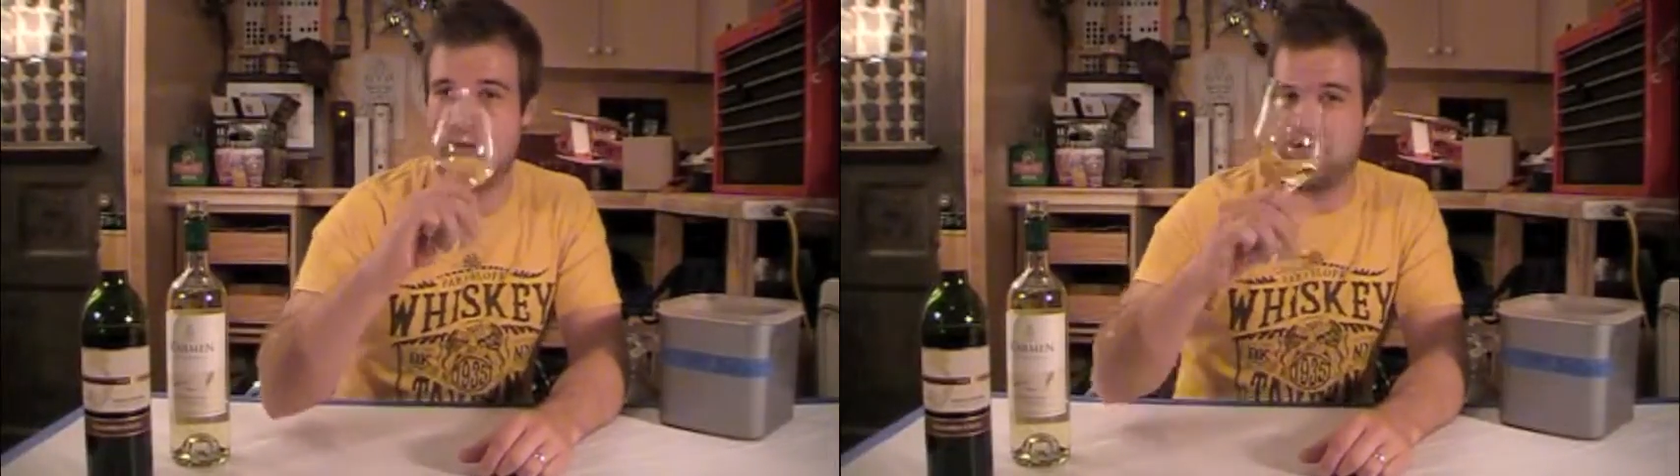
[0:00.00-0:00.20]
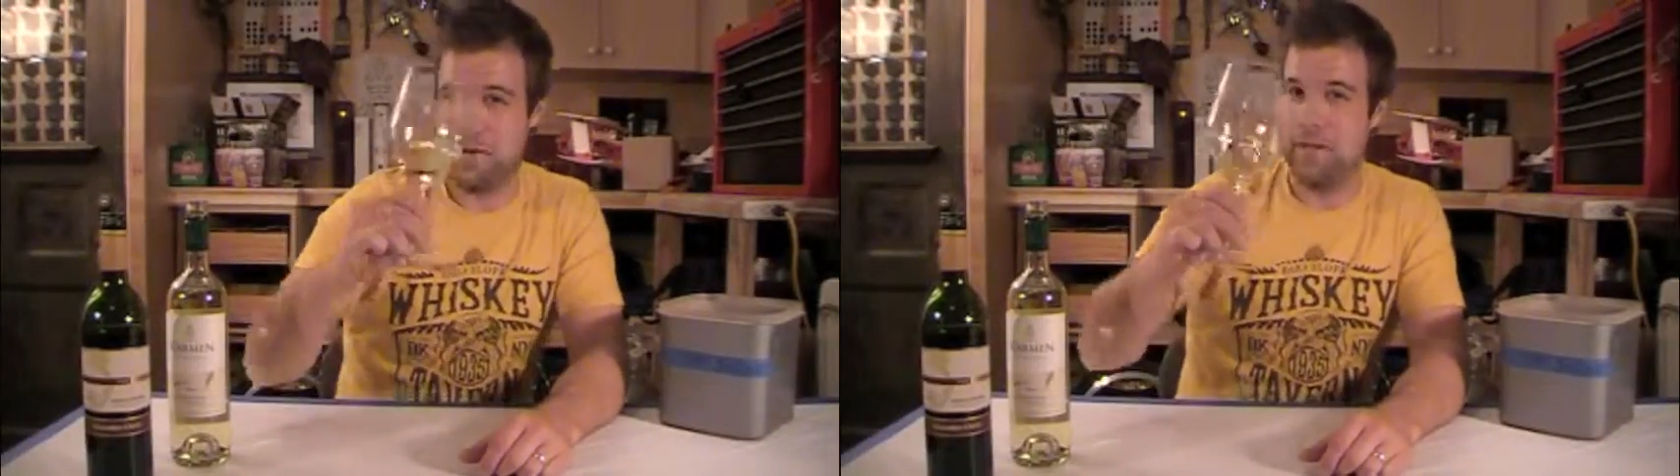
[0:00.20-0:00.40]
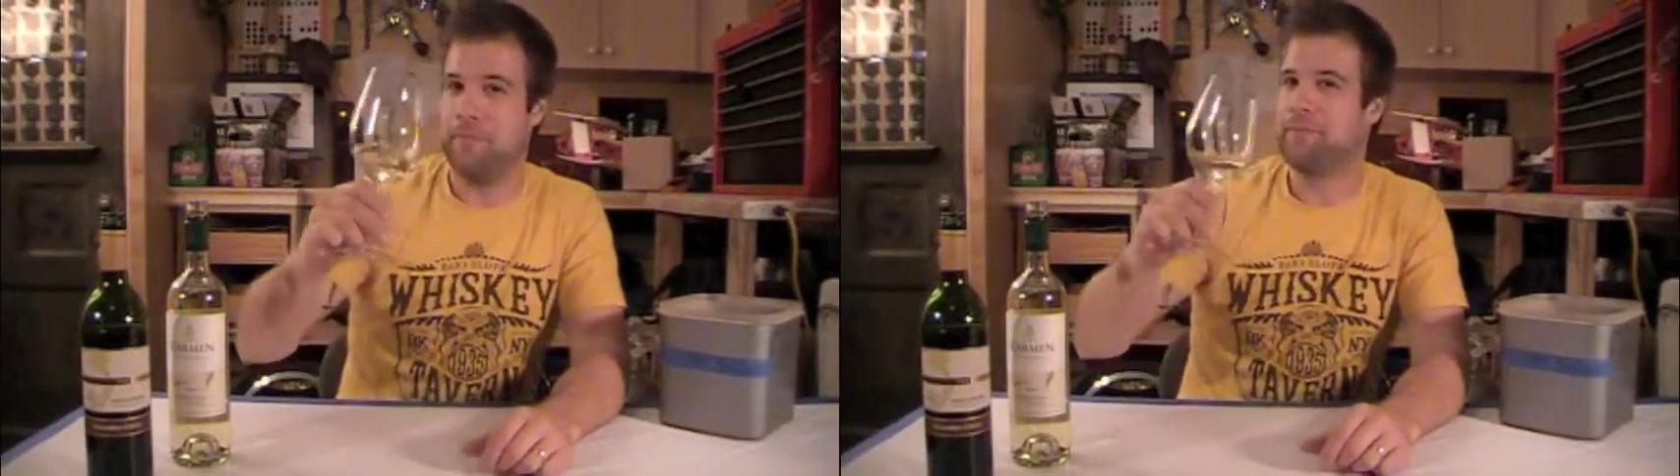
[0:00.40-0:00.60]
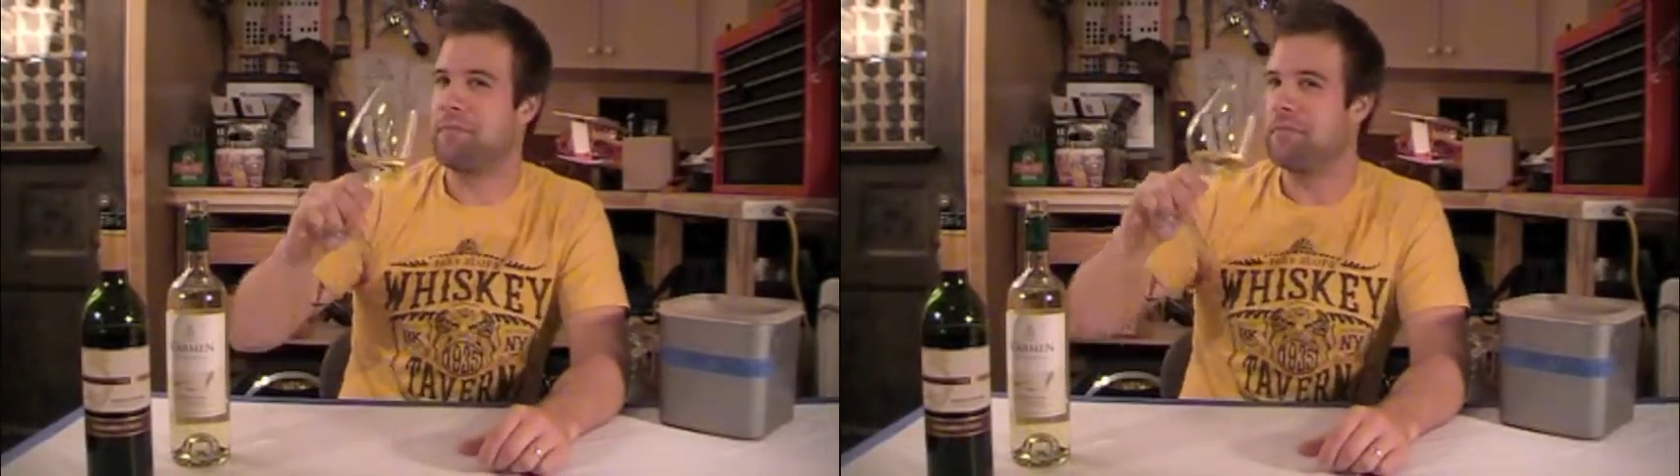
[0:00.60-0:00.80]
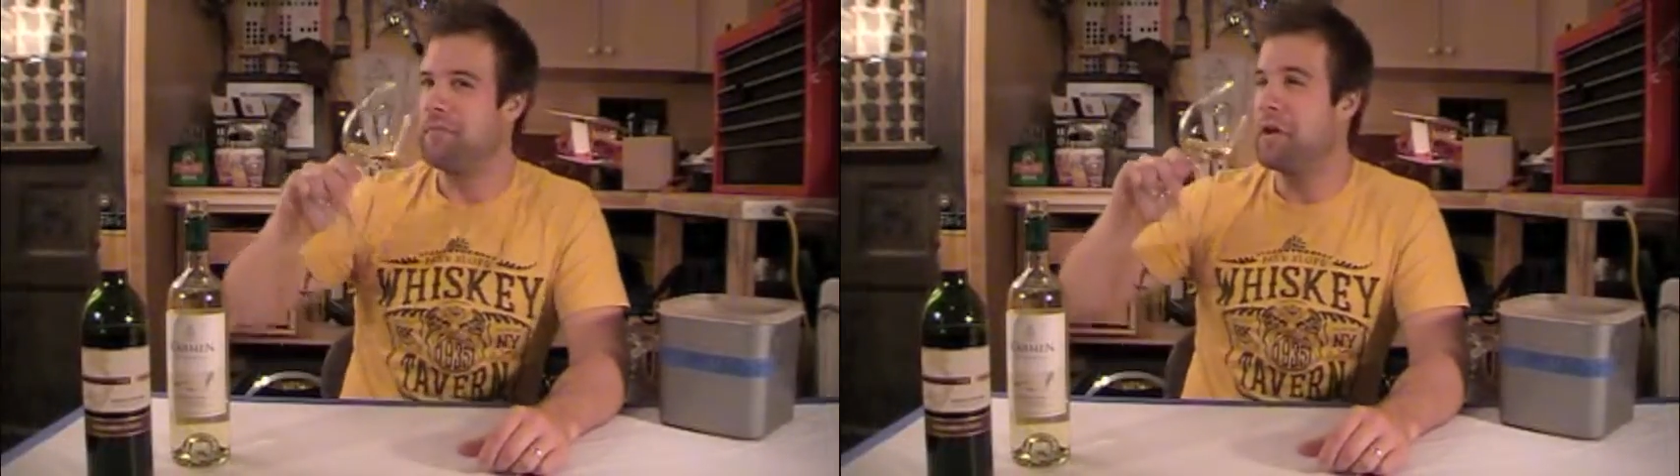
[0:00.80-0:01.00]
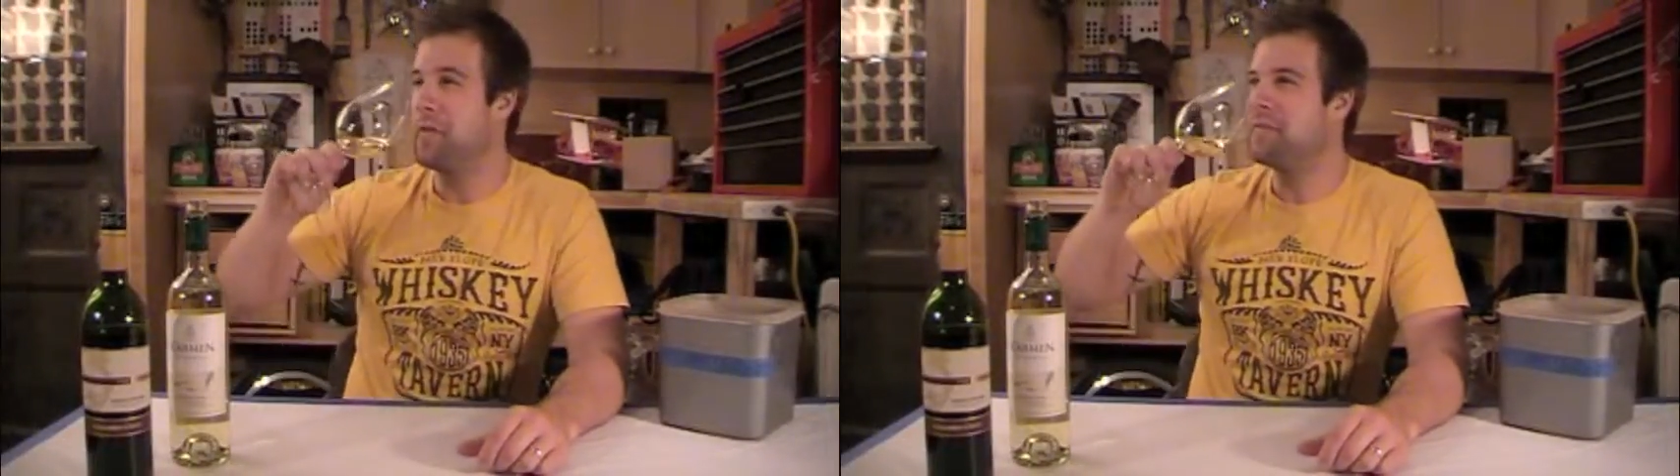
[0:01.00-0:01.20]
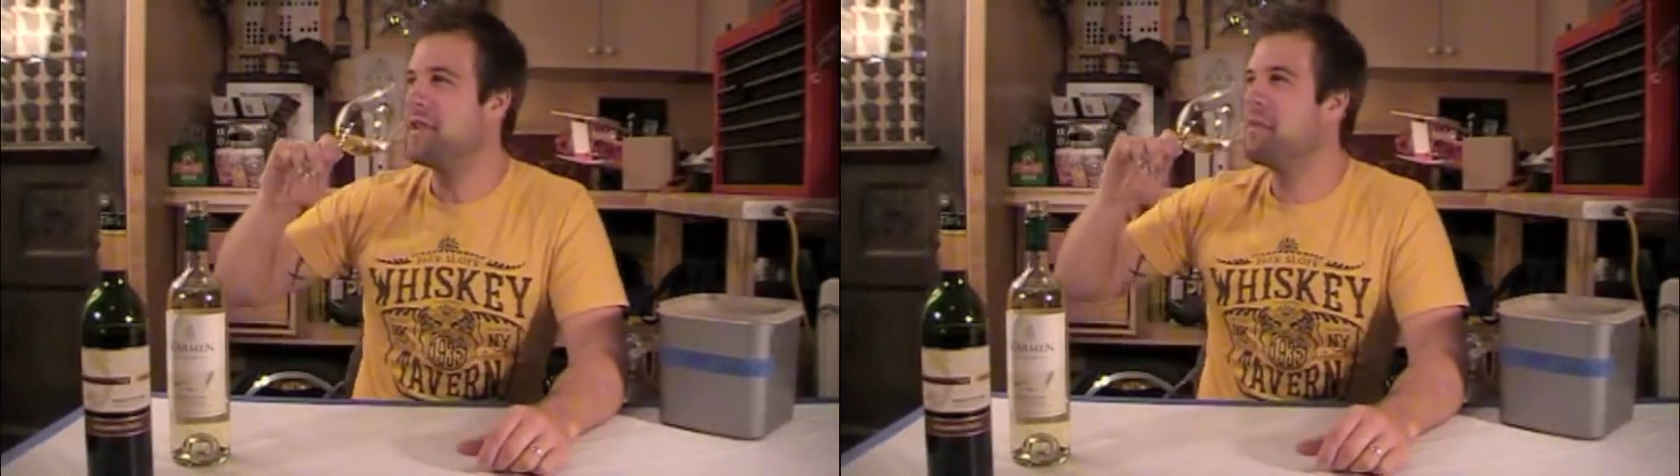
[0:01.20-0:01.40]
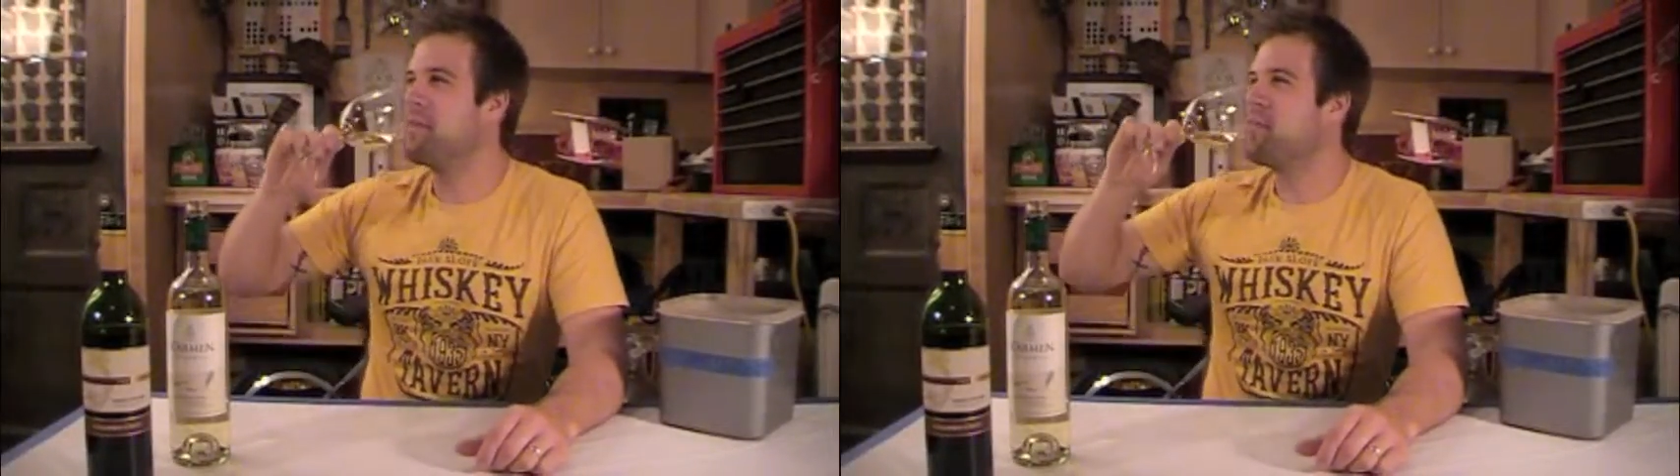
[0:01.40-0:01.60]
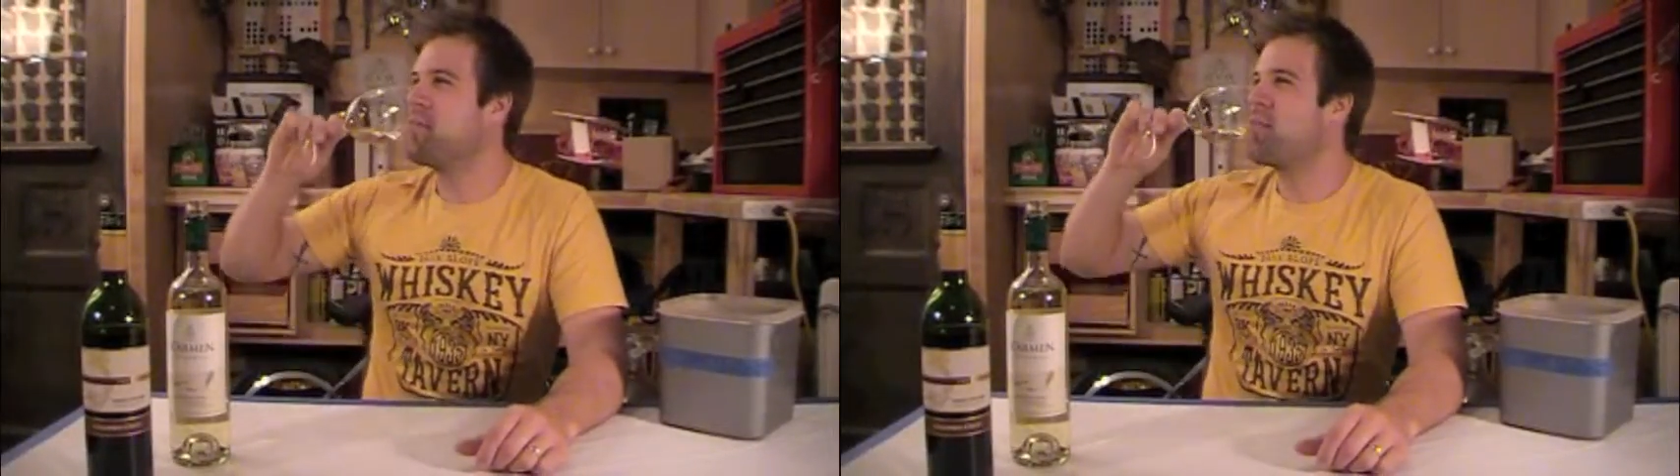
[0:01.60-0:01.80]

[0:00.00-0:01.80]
All right, bottoms up.